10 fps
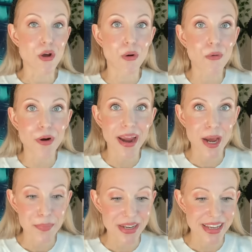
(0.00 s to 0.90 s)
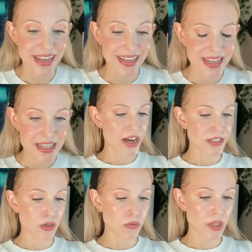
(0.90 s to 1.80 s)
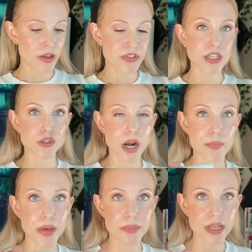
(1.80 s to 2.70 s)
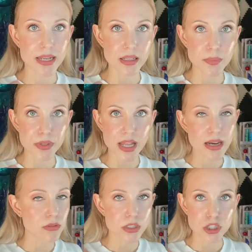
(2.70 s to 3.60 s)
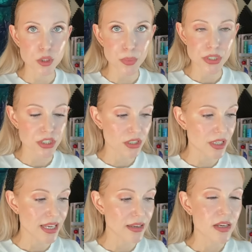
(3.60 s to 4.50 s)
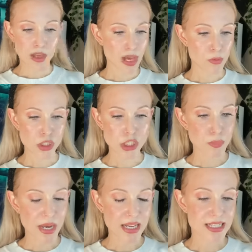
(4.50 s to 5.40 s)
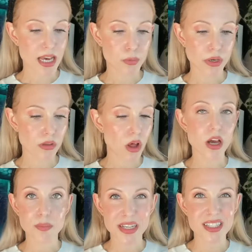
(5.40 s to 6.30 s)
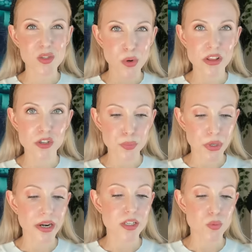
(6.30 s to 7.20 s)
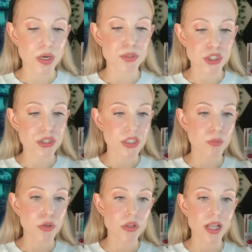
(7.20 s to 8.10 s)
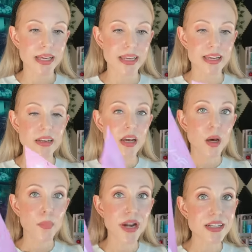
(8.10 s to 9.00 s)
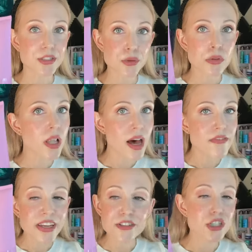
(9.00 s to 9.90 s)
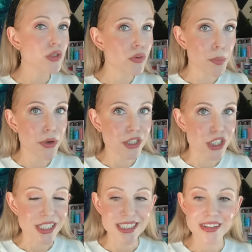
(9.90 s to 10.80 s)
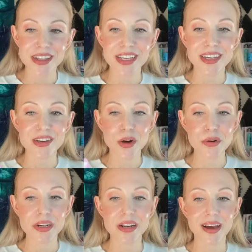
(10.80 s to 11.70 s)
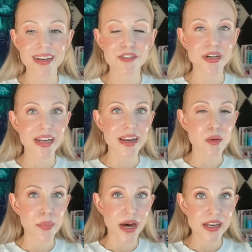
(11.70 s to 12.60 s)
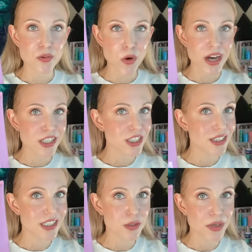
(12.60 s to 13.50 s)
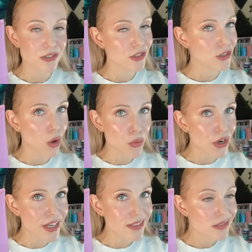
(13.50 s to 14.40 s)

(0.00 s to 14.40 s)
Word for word: so happy to get it. I don't love the tripeptide lip cloud, just personally. I will just pass that one along because it's one of those products where I'm sure someone will like it. But I do love and just repurchased the coconut hydrating body wash. This smells so good,